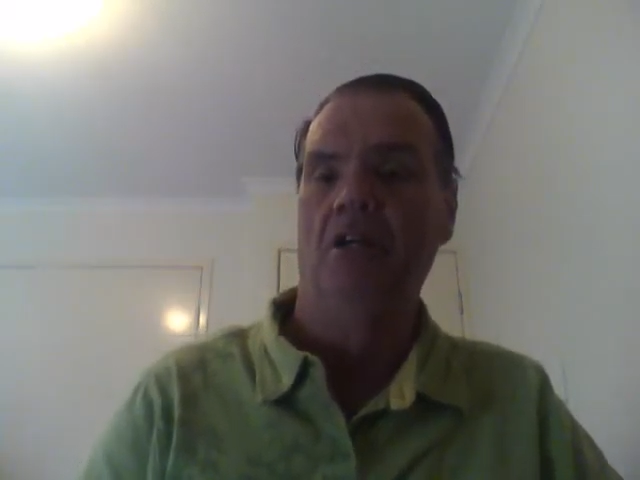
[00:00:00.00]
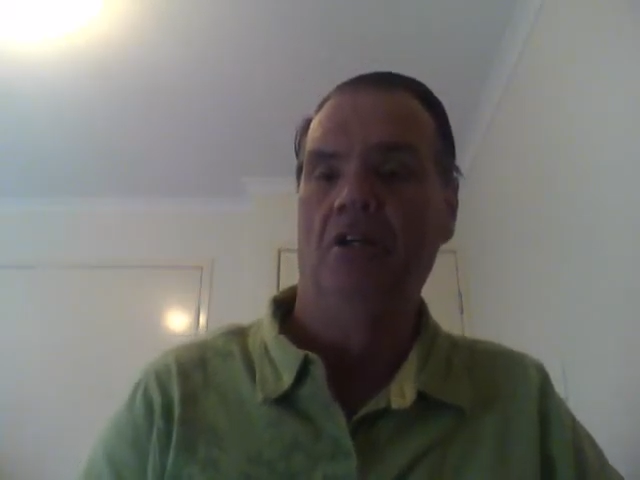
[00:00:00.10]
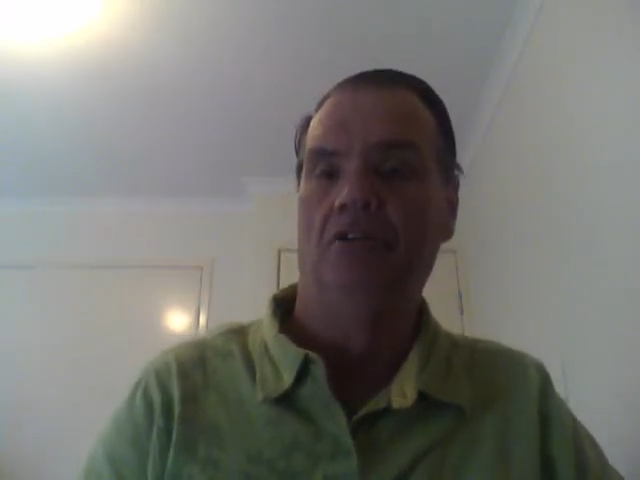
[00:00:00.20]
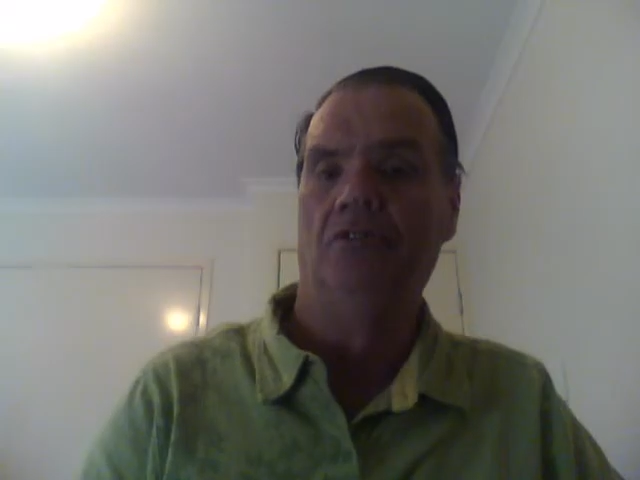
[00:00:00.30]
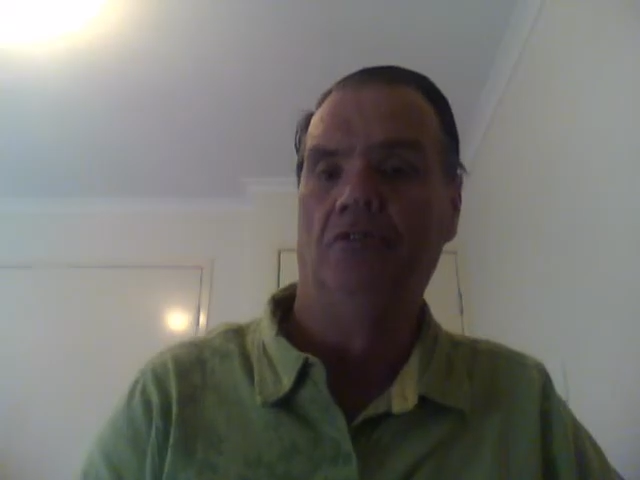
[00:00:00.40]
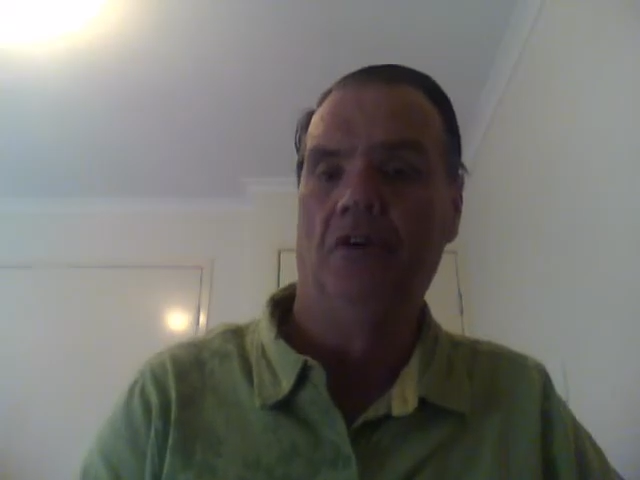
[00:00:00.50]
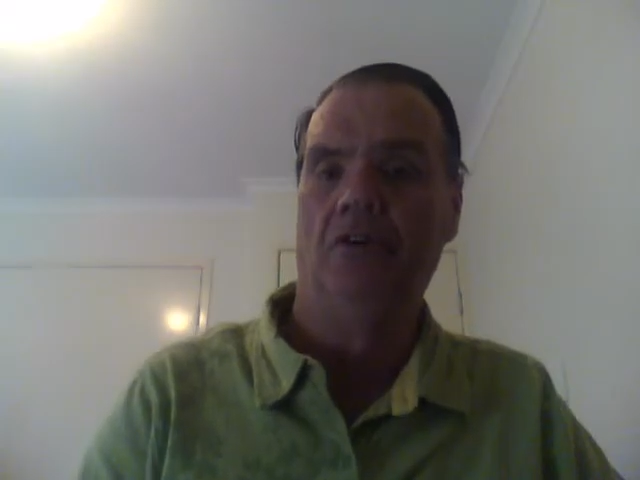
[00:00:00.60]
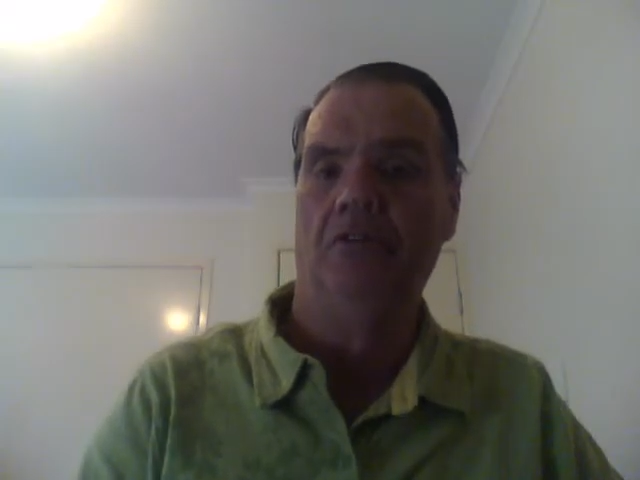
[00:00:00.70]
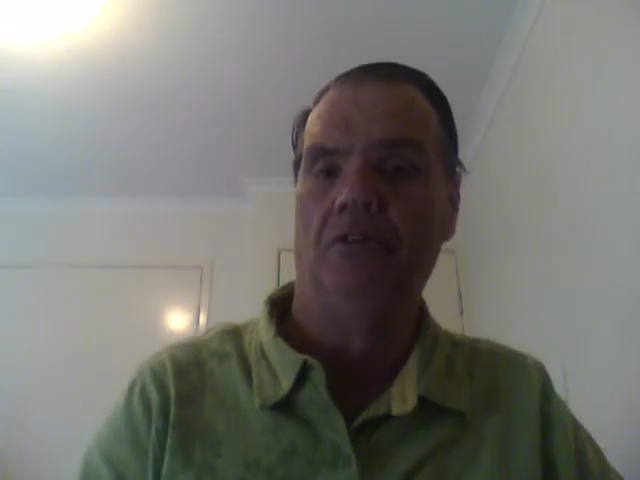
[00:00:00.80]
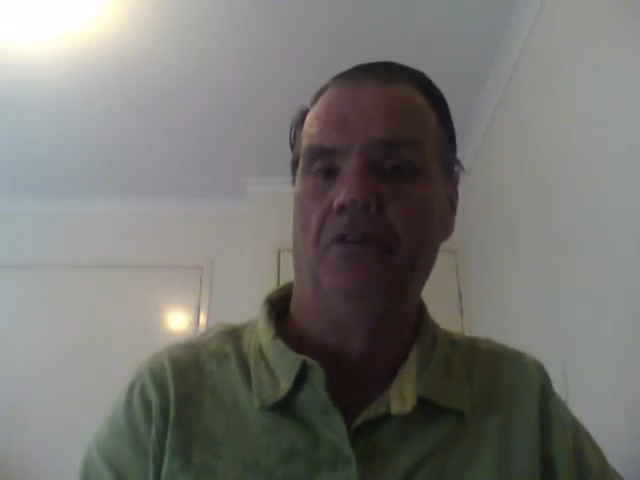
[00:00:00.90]
is
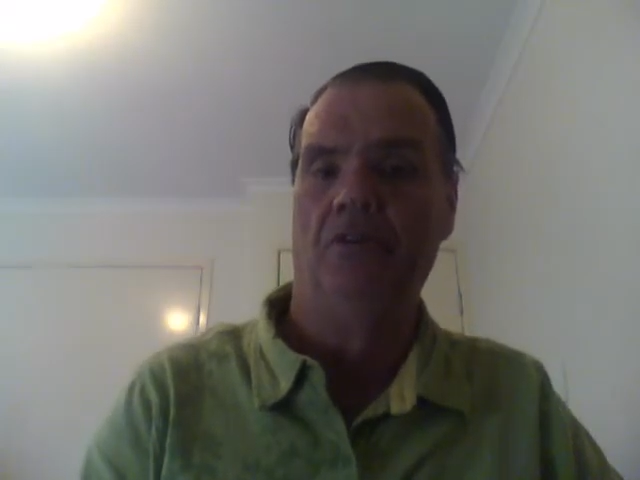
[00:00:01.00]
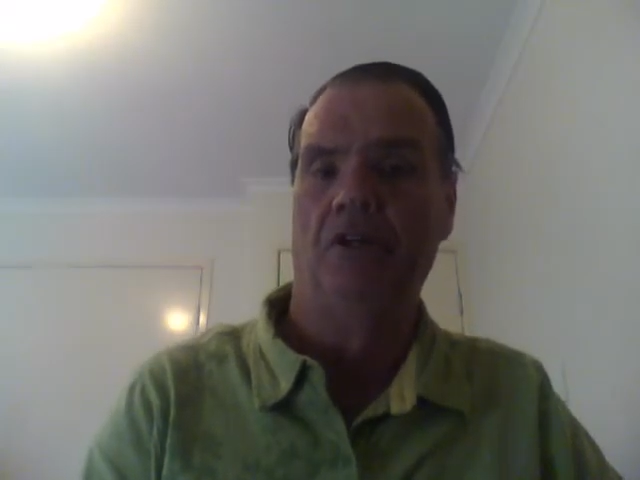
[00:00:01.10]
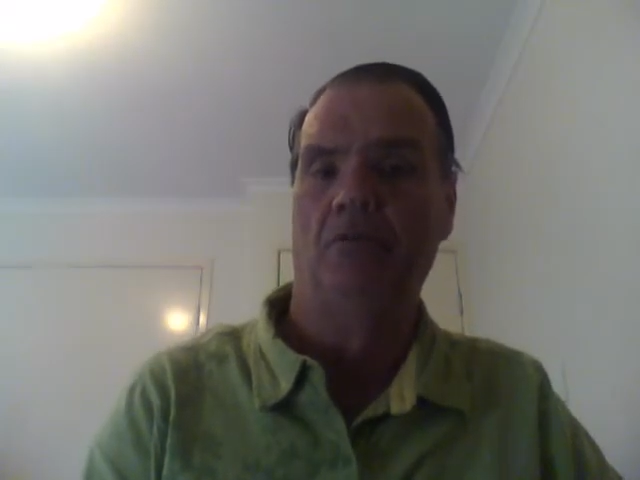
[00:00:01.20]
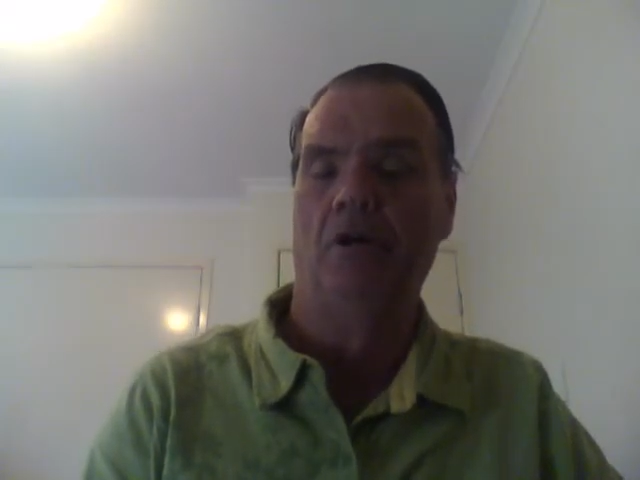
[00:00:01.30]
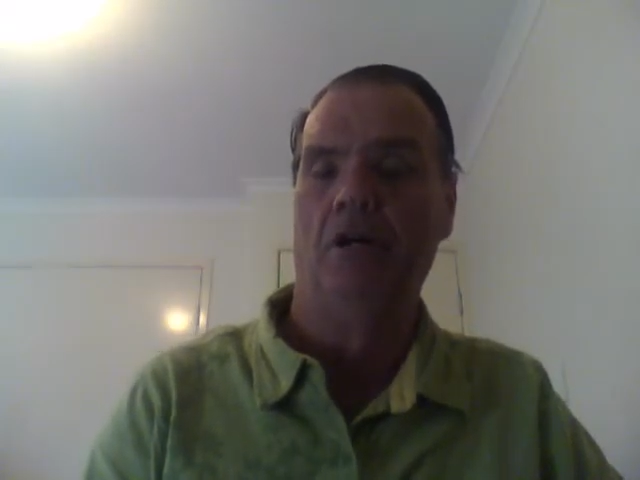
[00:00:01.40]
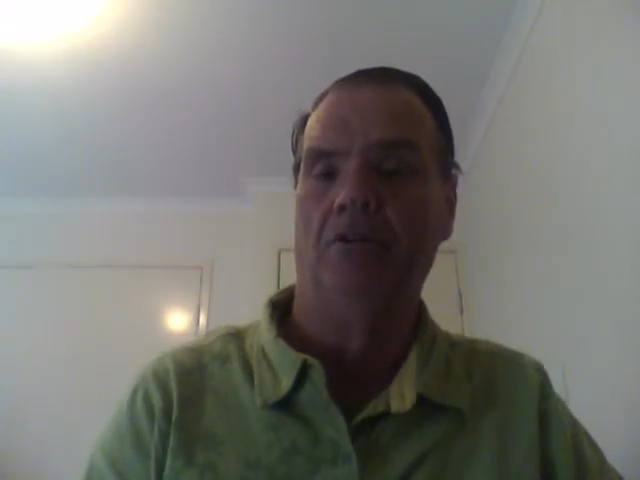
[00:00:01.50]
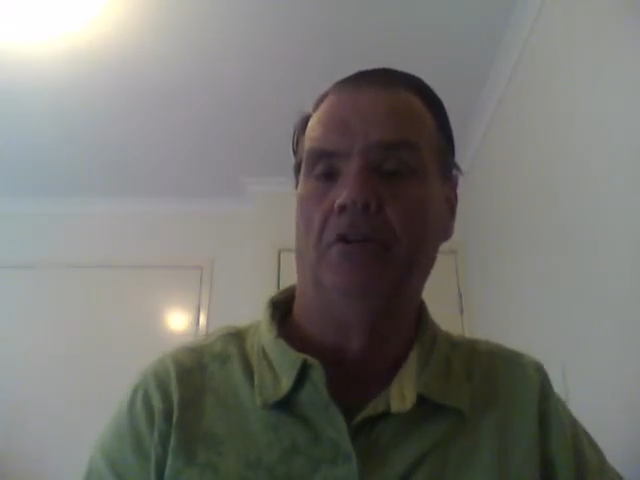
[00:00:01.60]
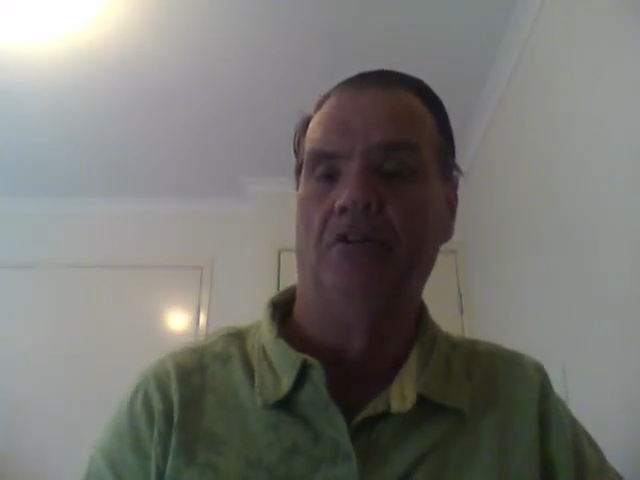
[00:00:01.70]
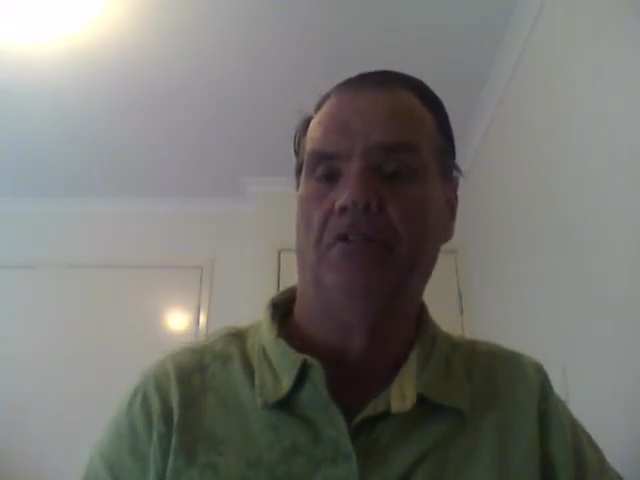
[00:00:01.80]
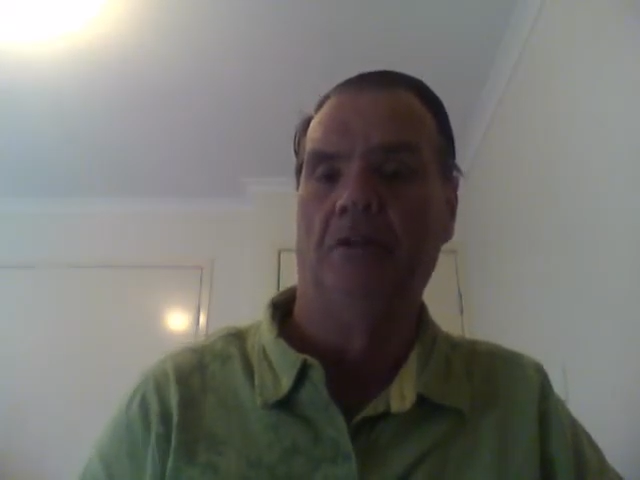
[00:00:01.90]
very, very quiet
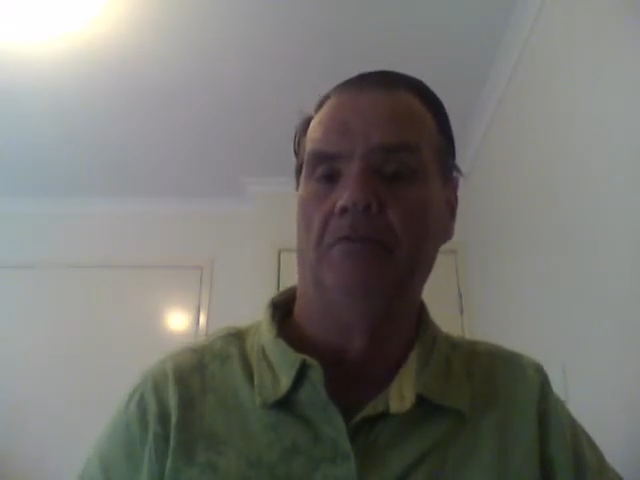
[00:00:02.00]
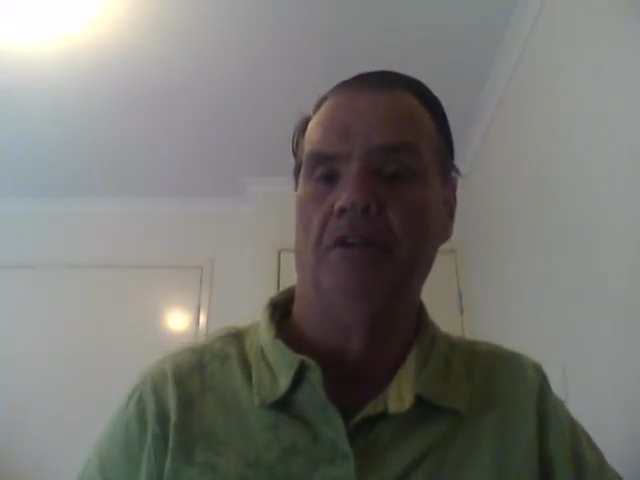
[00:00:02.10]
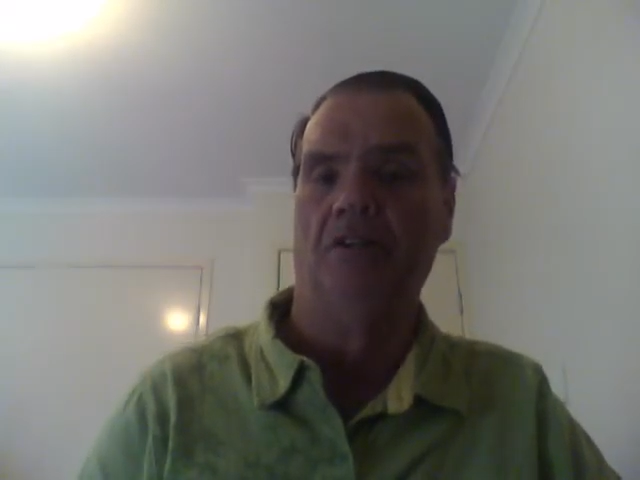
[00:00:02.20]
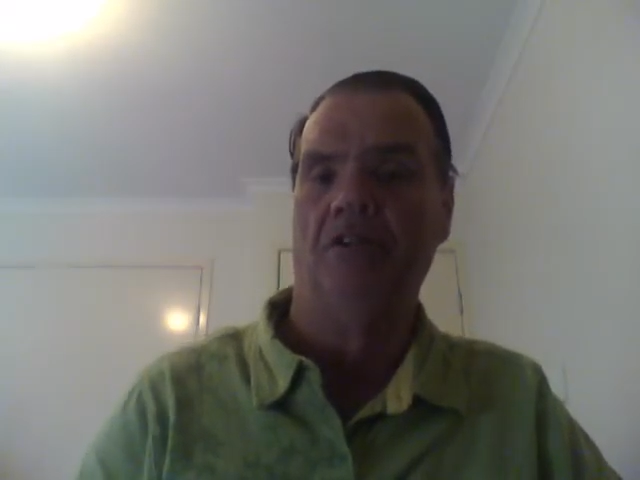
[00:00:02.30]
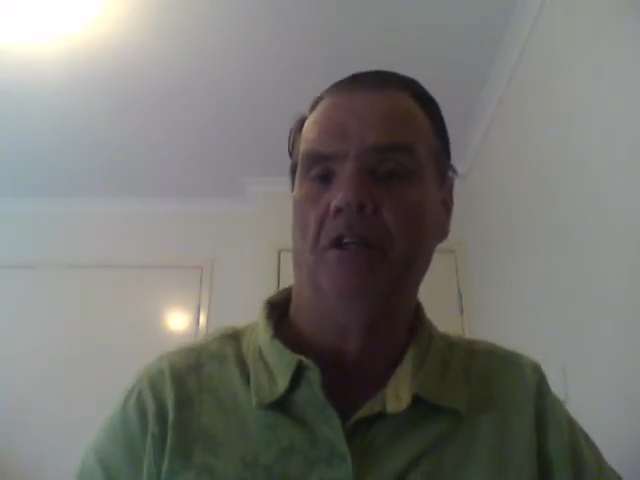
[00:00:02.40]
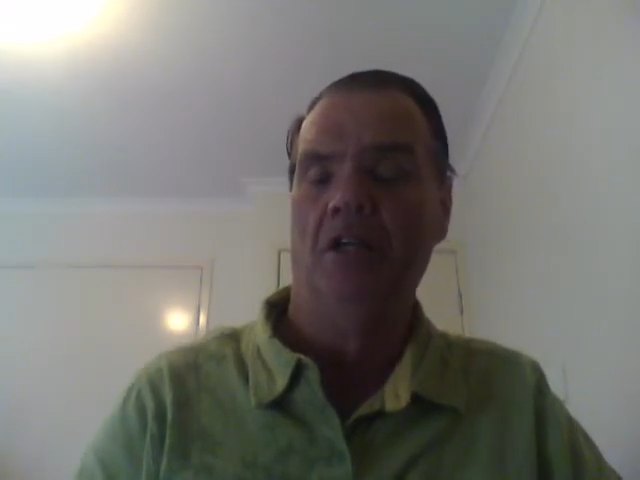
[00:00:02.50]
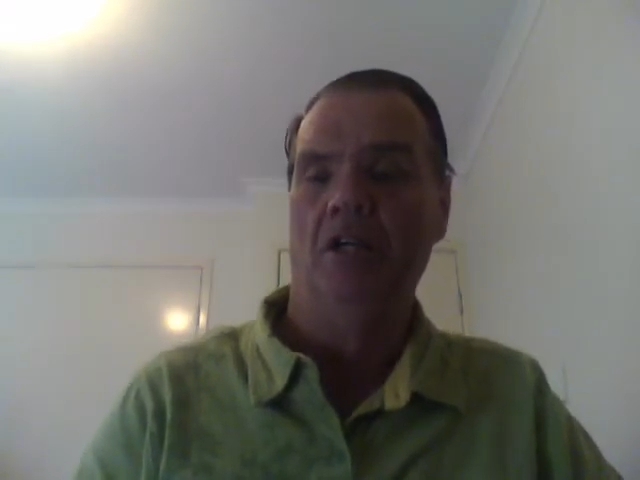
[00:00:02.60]
on the subject.